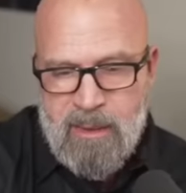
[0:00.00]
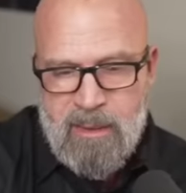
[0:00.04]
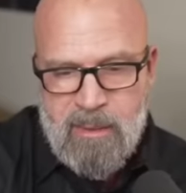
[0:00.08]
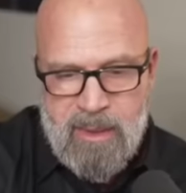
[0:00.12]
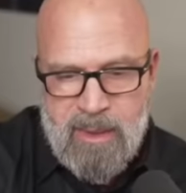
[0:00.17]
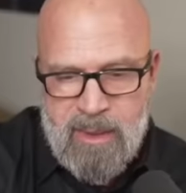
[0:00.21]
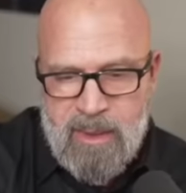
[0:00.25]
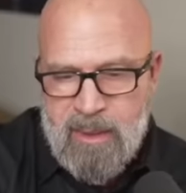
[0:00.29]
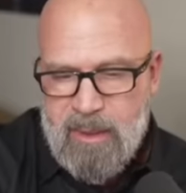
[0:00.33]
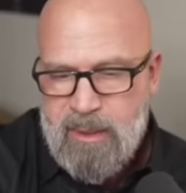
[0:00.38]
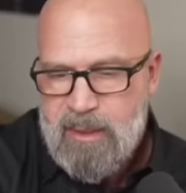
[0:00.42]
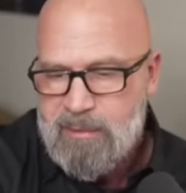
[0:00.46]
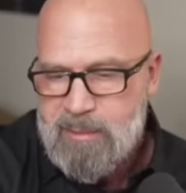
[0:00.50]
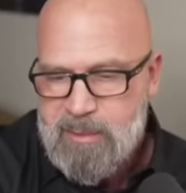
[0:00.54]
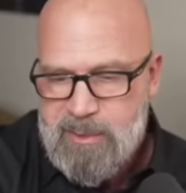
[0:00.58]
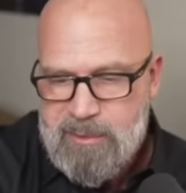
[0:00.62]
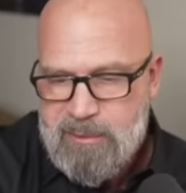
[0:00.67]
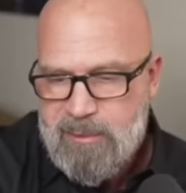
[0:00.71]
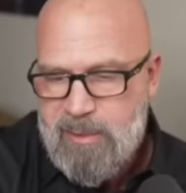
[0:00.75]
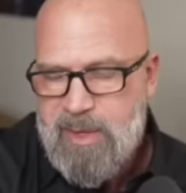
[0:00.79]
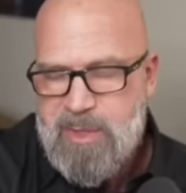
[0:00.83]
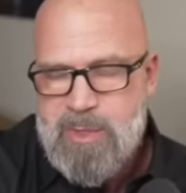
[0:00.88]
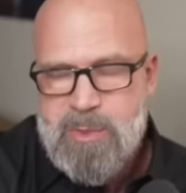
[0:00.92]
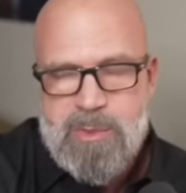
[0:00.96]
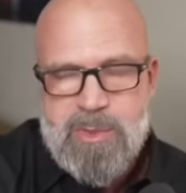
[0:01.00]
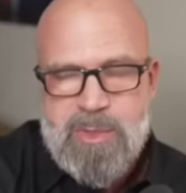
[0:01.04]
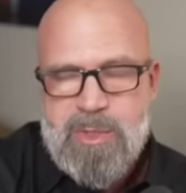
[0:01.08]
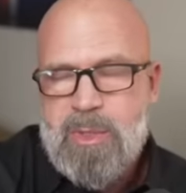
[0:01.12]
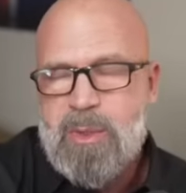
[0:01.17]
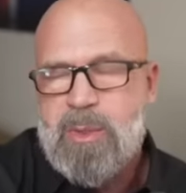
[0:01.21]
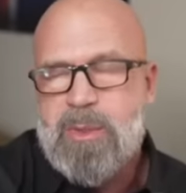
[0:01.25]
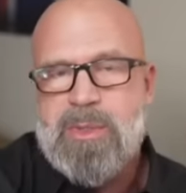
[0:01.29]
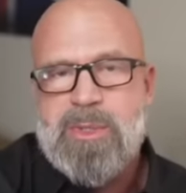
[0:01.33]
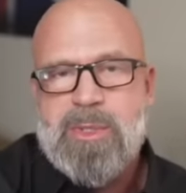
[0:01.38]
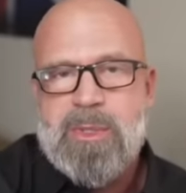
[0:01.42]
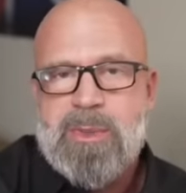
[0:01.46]
well, I've been friends with
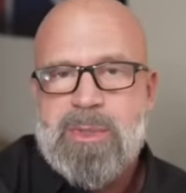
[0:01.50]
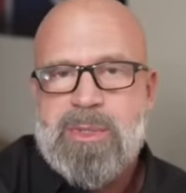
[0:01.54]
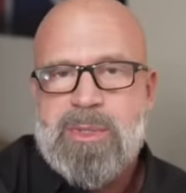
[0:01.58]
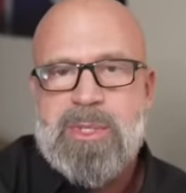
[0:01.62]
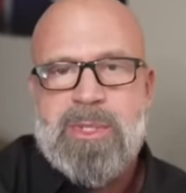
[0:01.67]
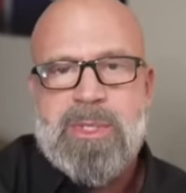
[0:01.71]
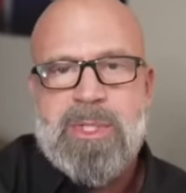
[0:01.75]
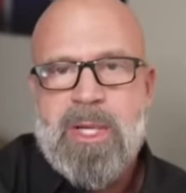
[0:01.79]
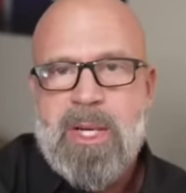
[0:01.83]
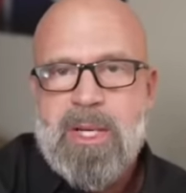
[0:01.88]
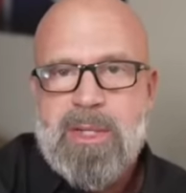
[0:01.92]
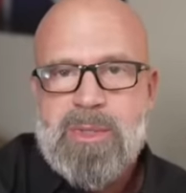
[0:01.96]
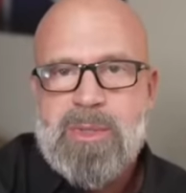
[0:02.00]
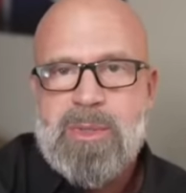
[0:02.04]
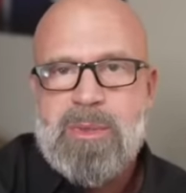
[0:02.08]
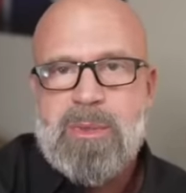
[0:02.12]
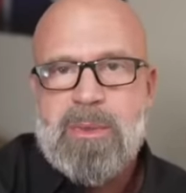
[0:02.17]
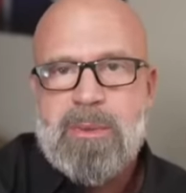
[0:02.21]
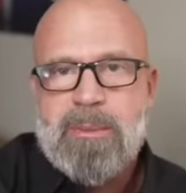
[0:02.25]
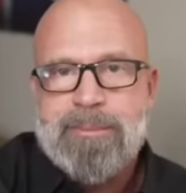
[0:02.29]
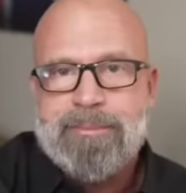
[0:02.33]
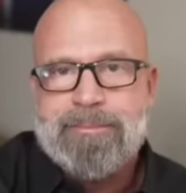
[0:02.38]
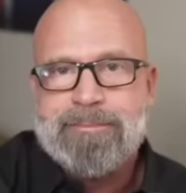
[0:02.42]
so-and-so since high school.